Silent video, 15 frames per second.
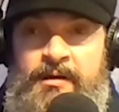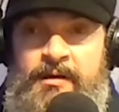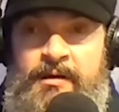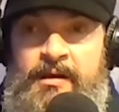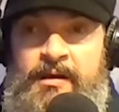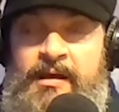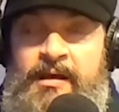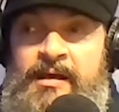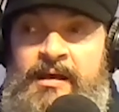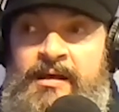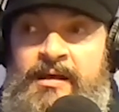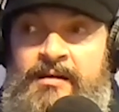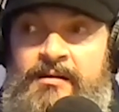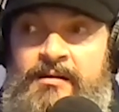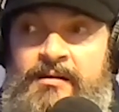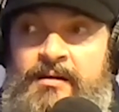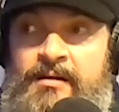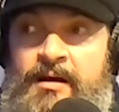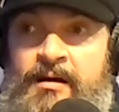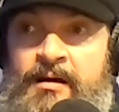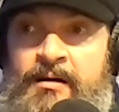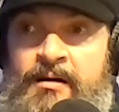and
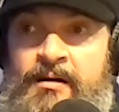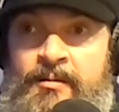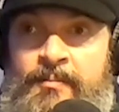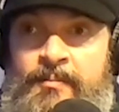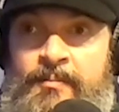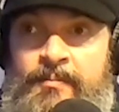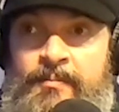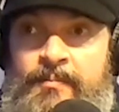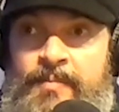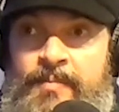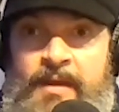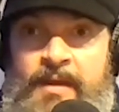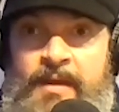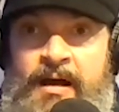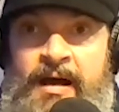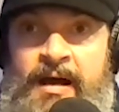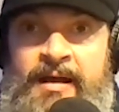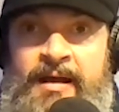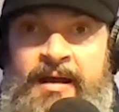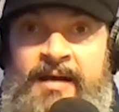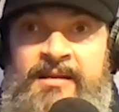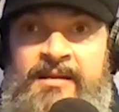um, I,
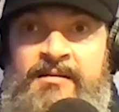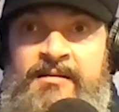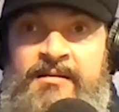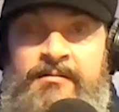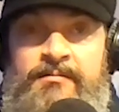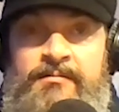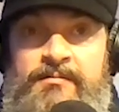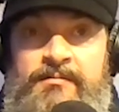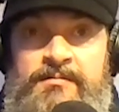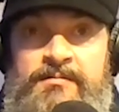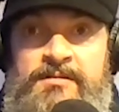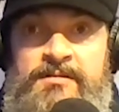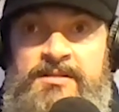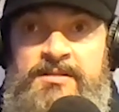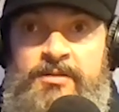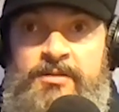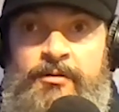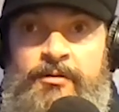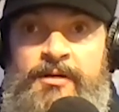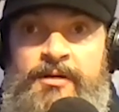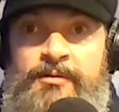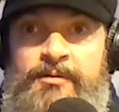I, didn't
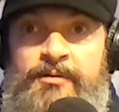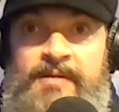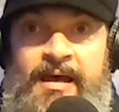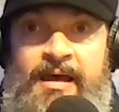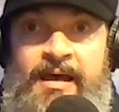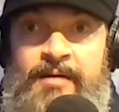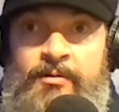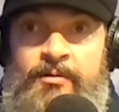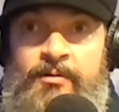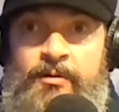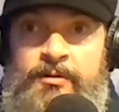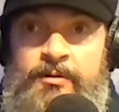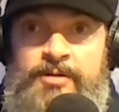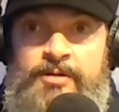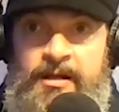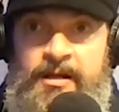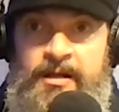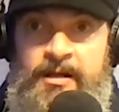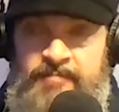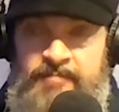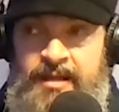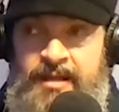disagree with that or, or, try to live
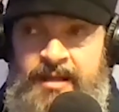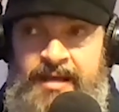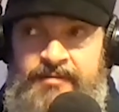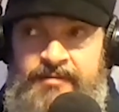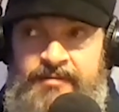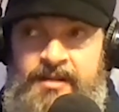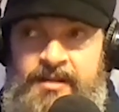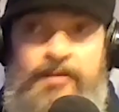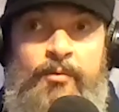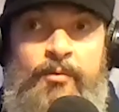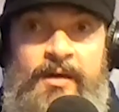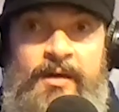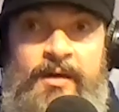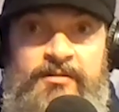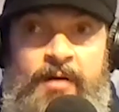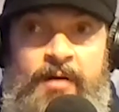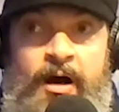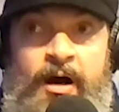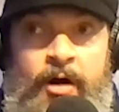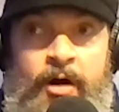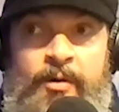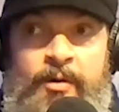my life any other way. So I
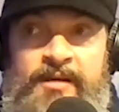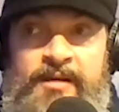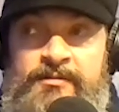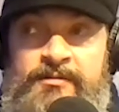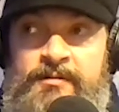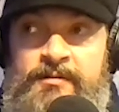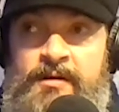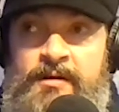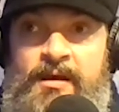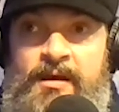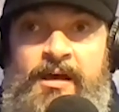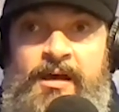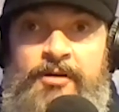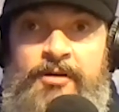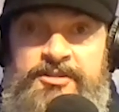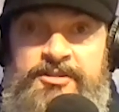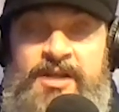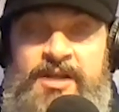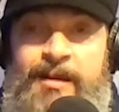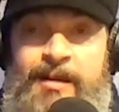always held a job, and